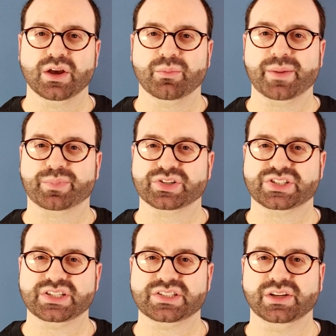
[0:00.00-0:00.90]
By
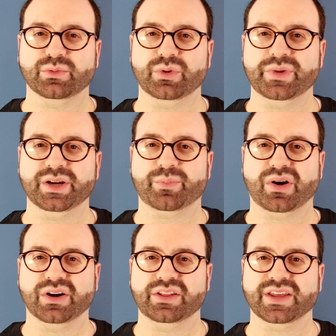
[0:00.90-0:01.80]
persistent, we mean a
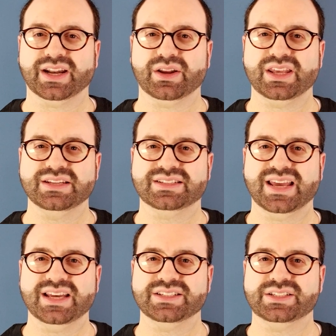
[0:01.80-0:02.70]
party that
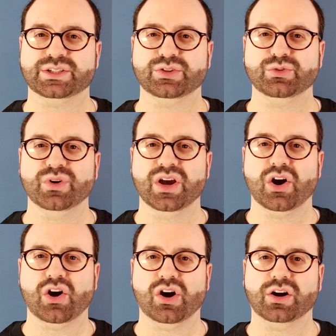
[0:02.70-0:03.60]
intends to
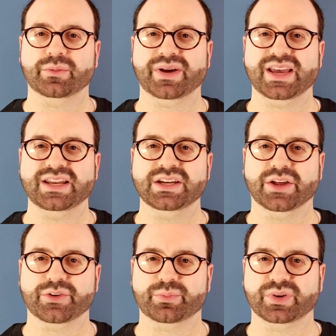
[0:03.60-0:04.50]
harm
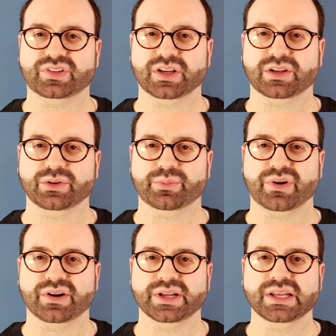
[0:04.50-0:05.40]
another particular
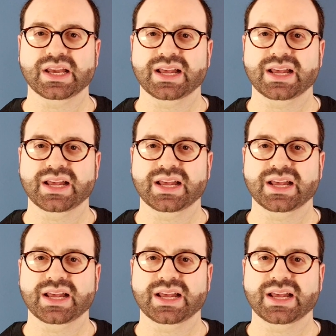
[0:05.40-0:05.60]
party,